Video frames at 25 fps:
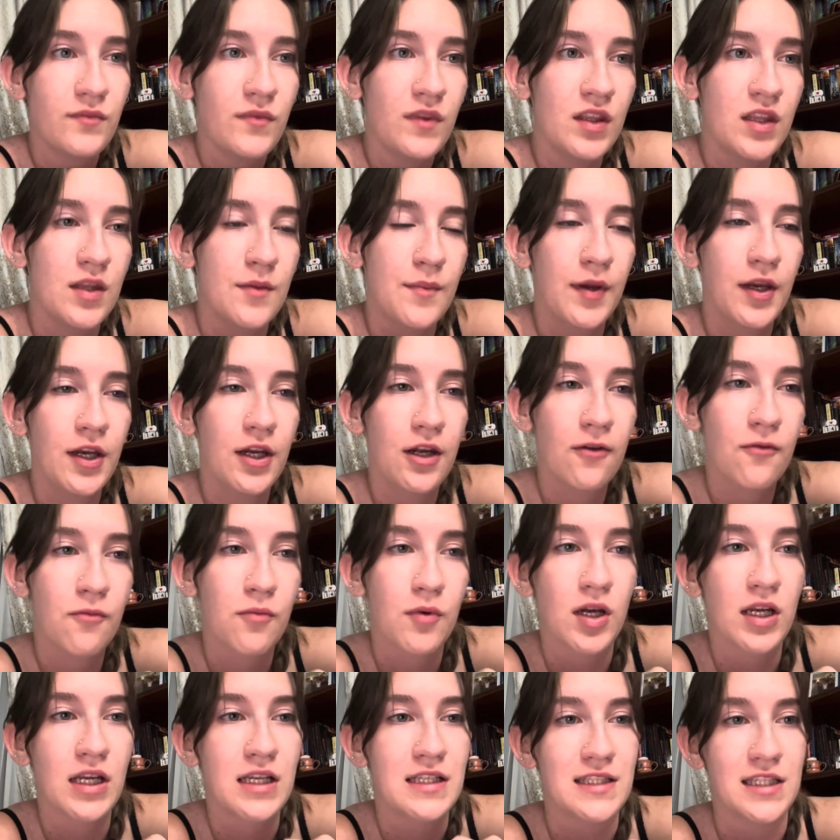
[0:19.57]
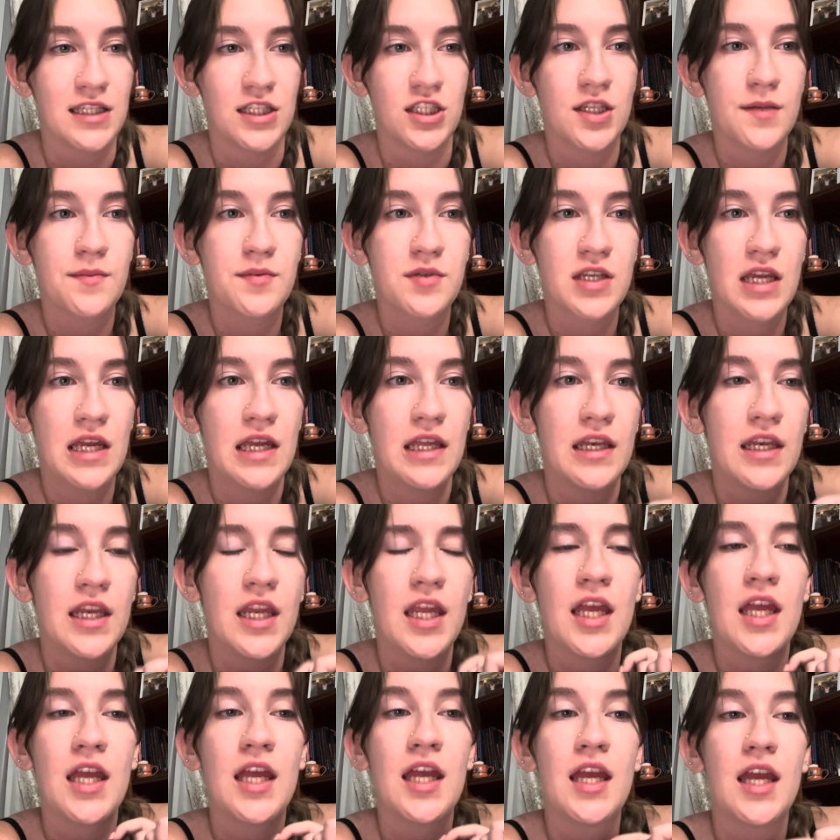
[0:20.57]
The period of work is Egyptian.
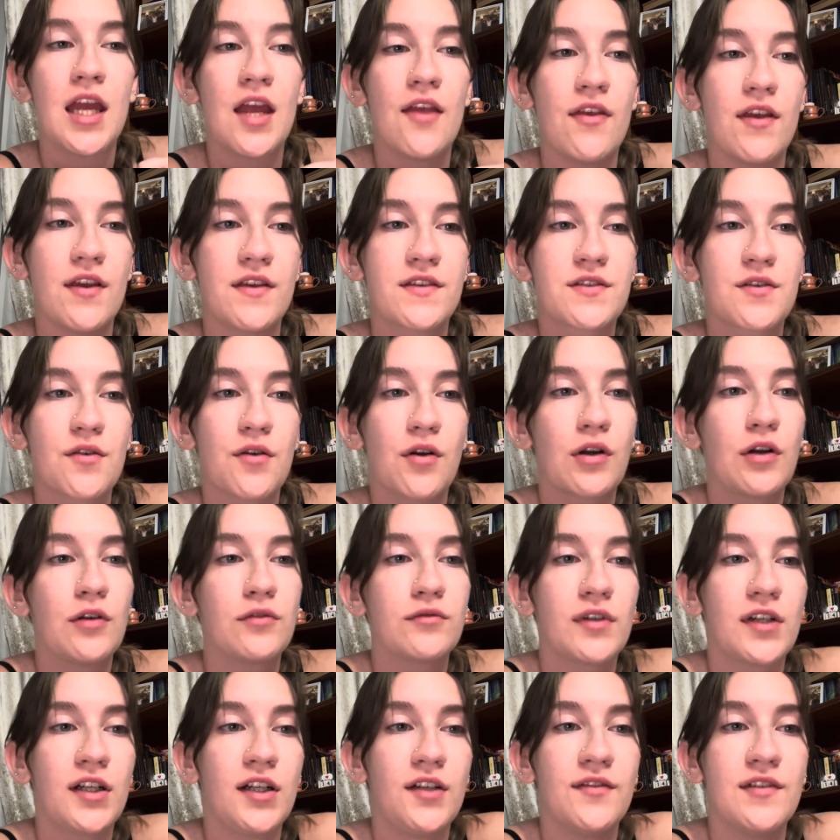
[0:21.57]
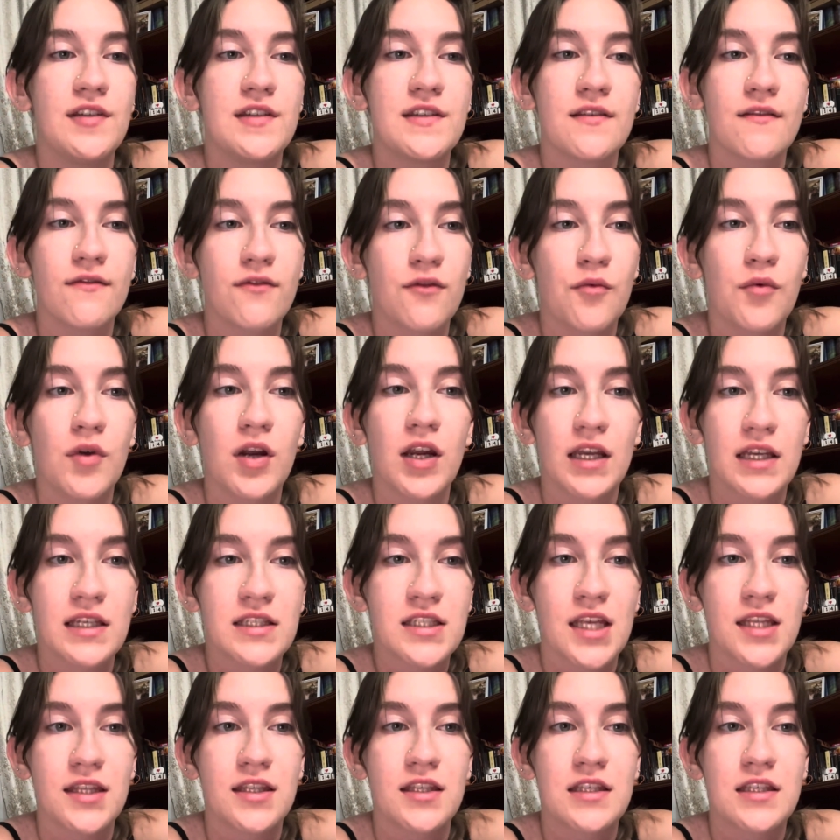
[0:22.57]
The historical relevance of the work is that the